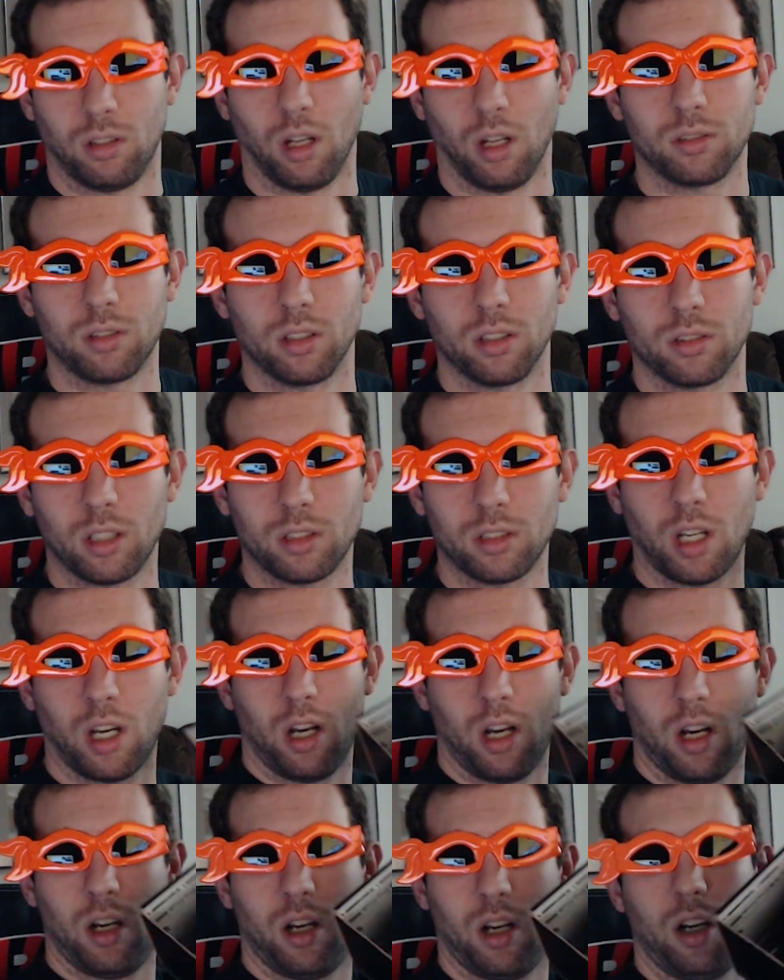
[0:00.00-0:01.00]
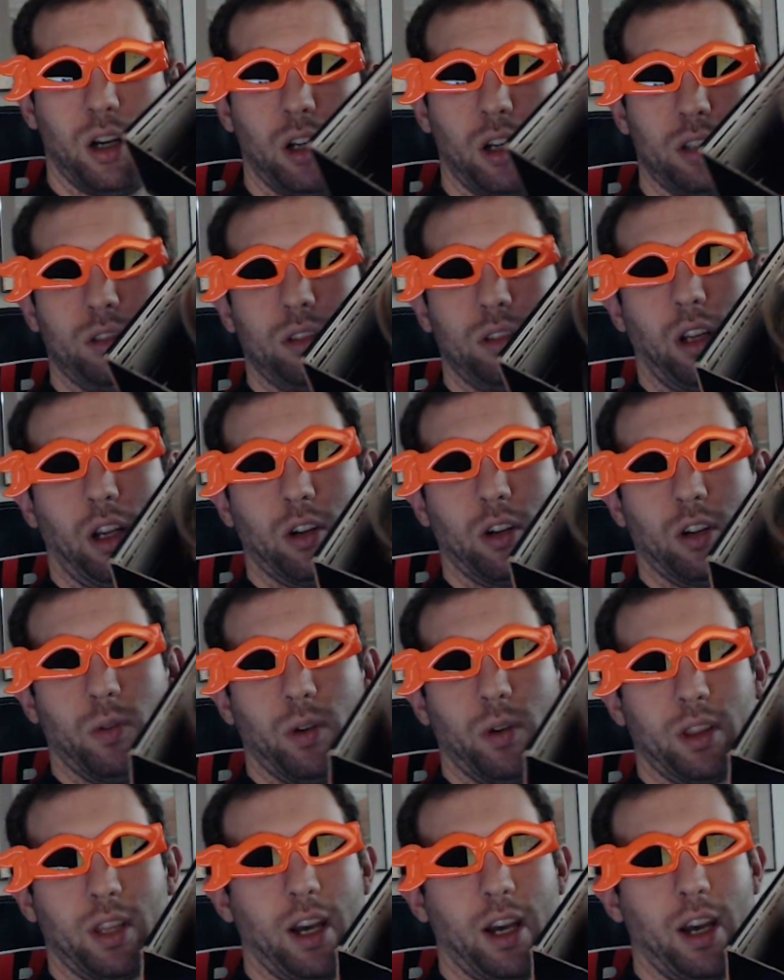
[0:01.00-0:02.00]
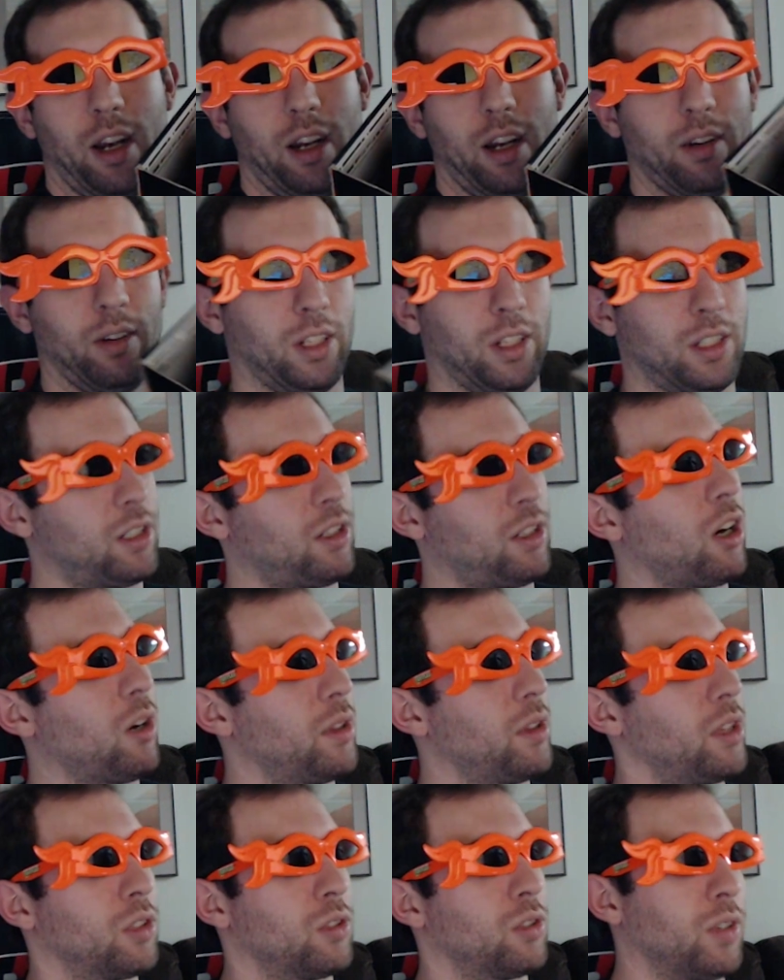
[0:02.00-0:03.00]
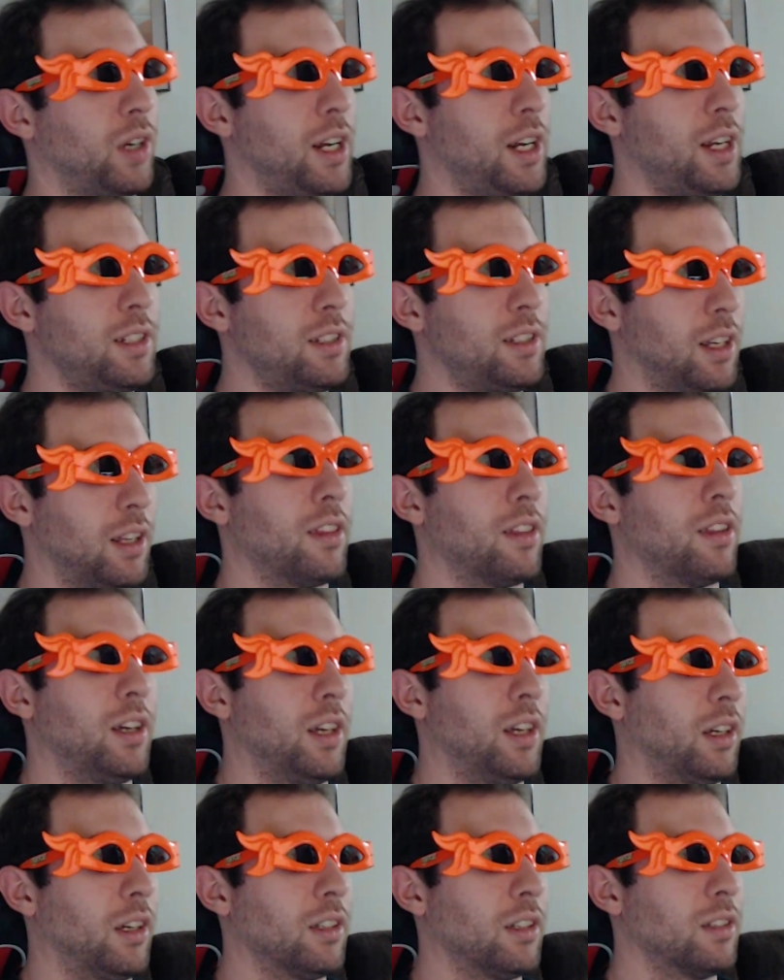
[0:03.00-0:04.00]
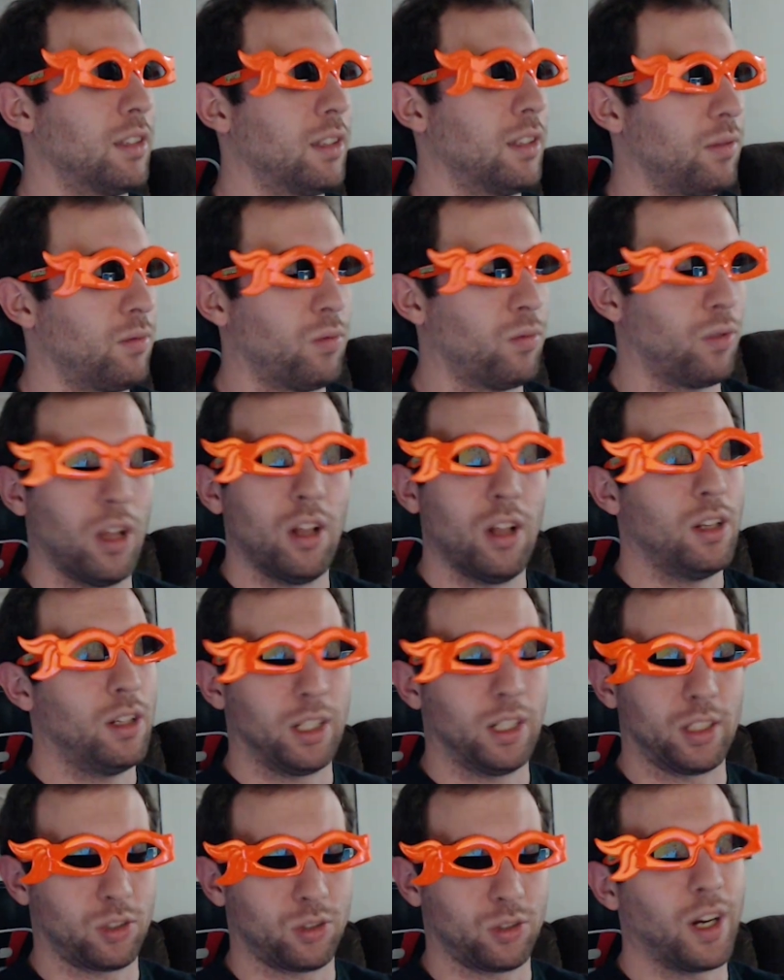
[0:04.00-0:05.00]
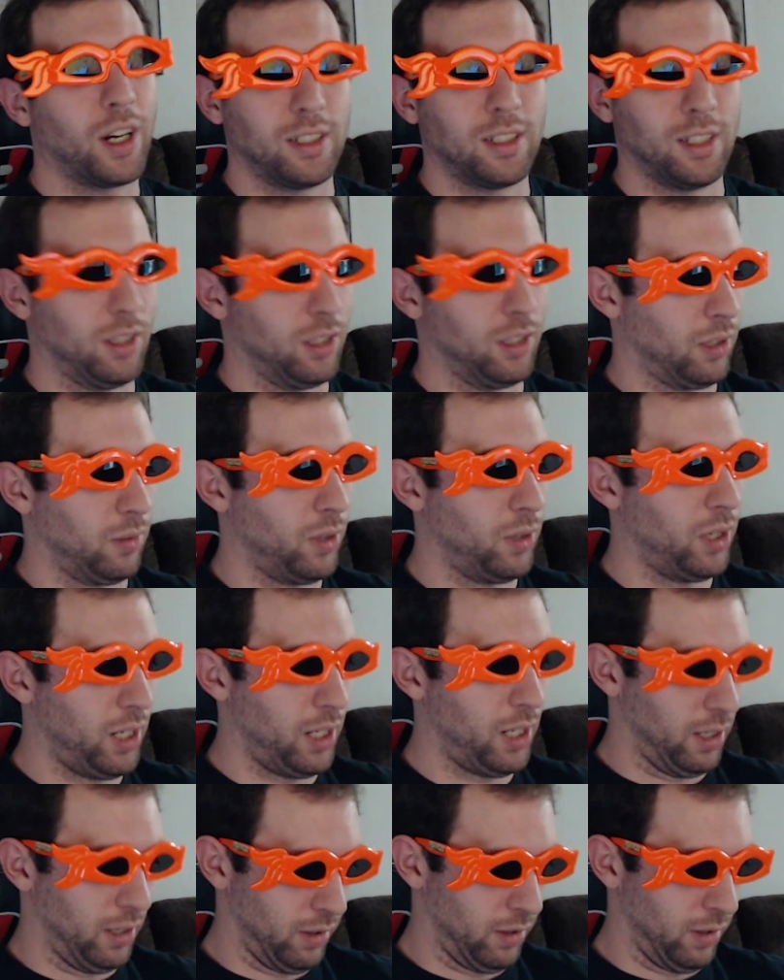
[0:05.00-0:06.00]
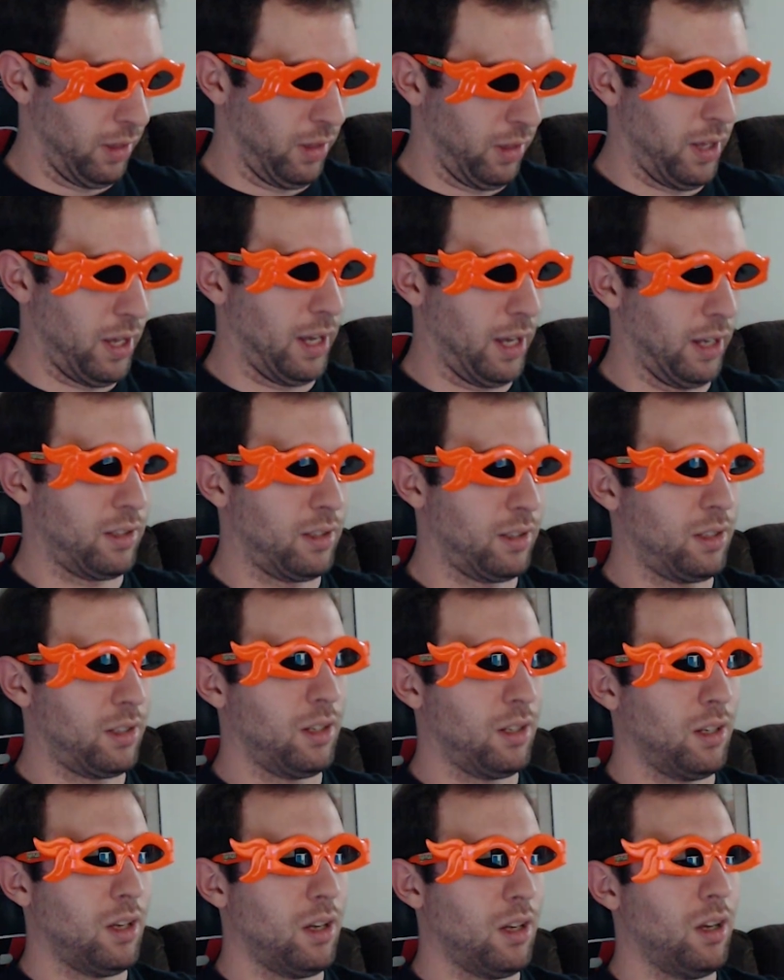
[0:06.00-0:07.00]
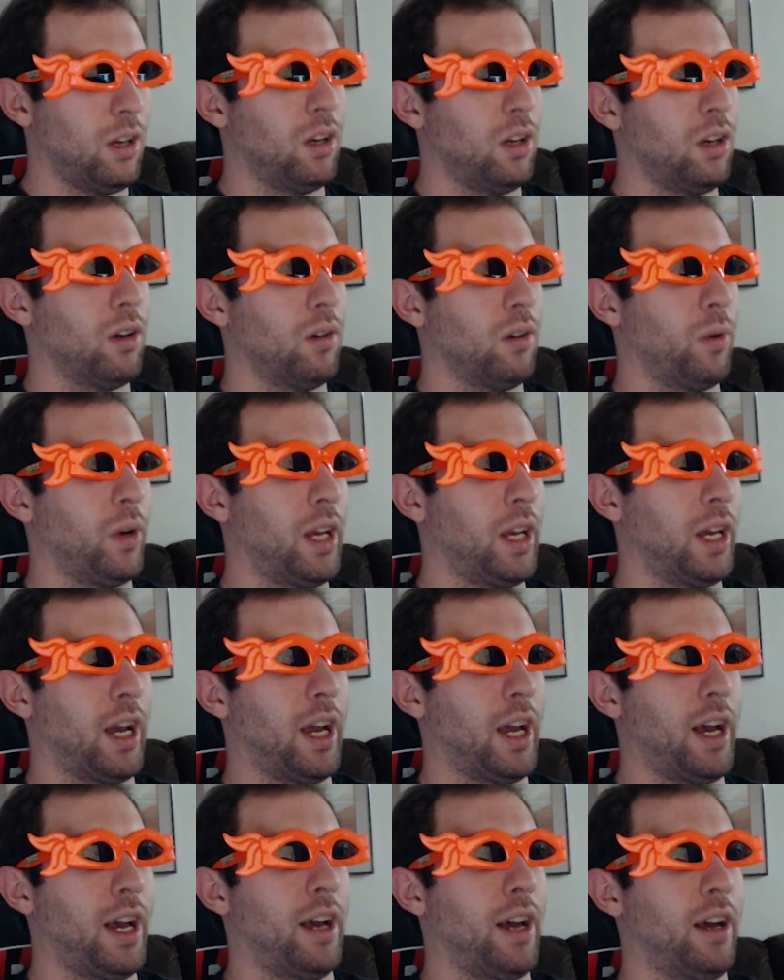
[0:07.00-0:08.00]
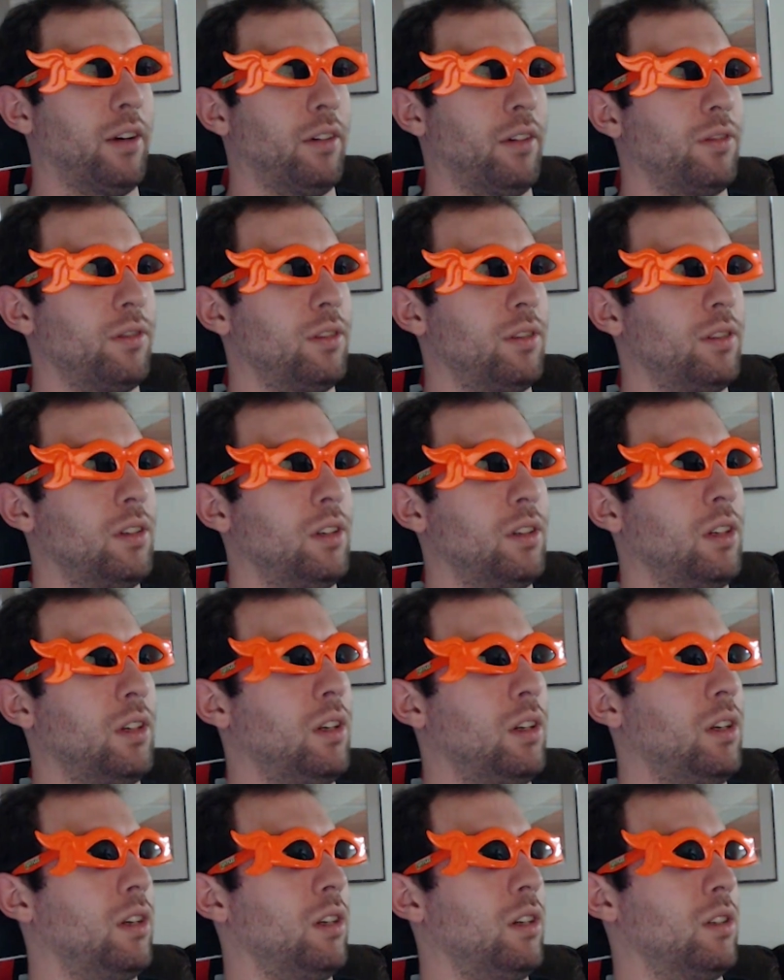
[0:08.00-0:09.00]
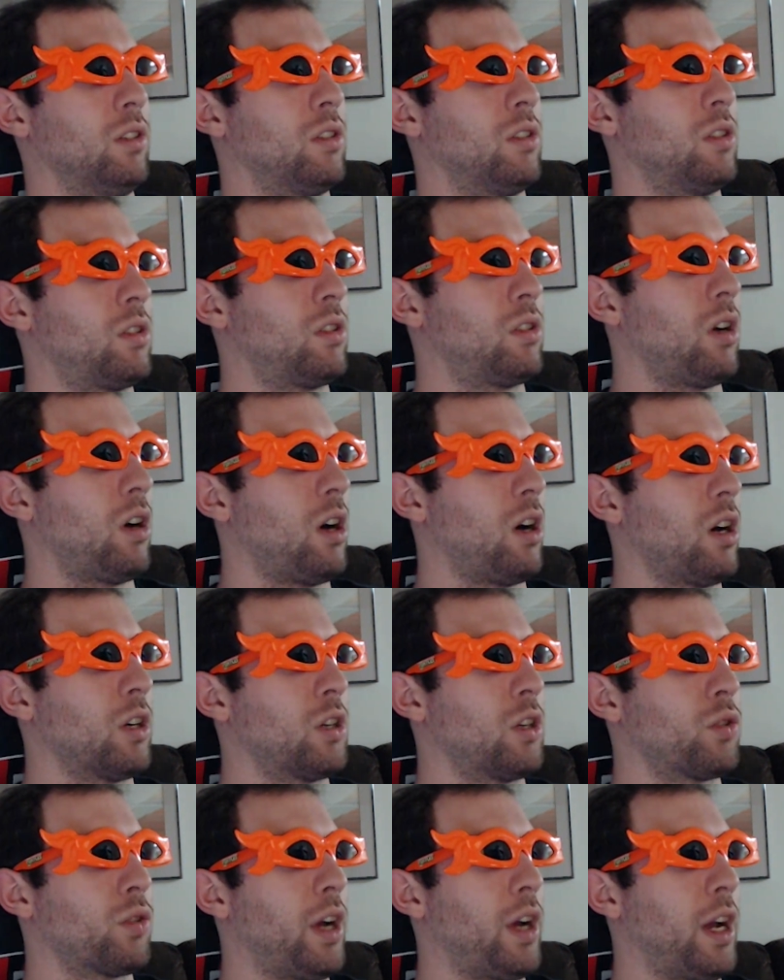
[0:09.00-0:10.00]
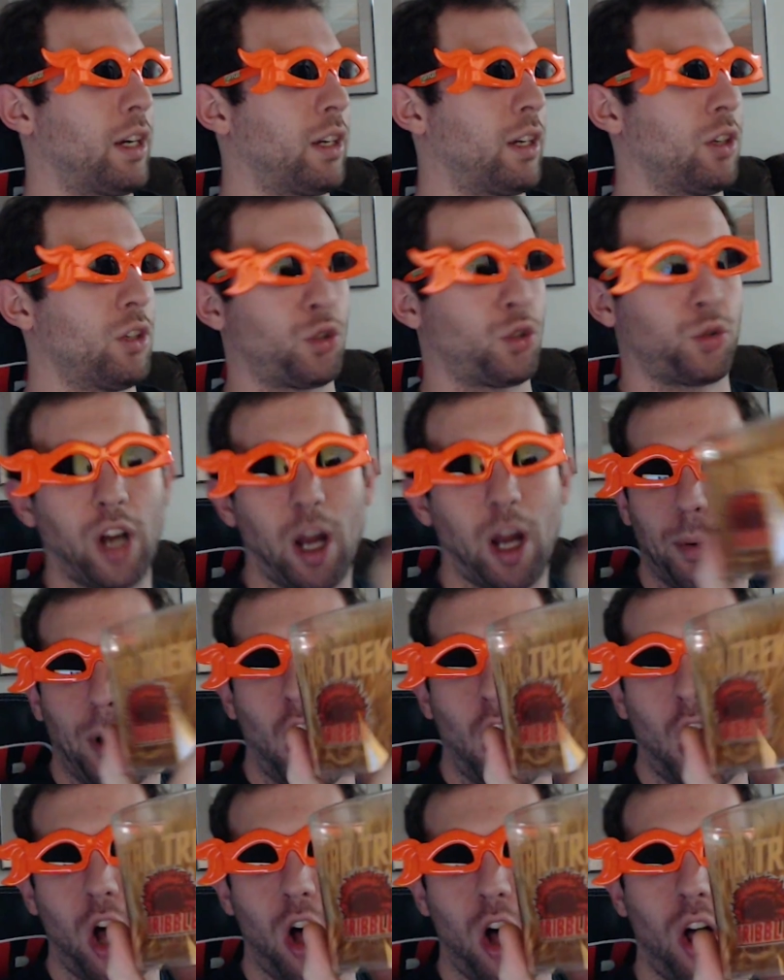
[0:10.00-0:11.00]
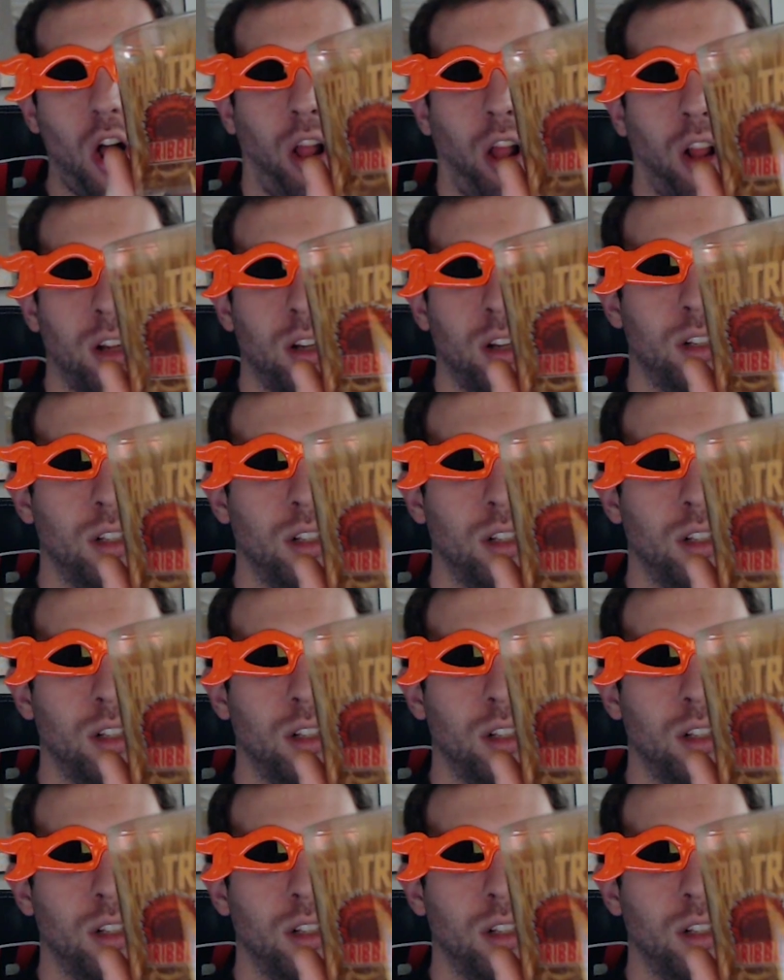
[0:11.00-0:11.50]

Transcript: Dun dun dun dun! I don't know what that. Is. Let's start with the crazy thing, because it, it's crazy looking. What is this? We have Star Trek Tribble!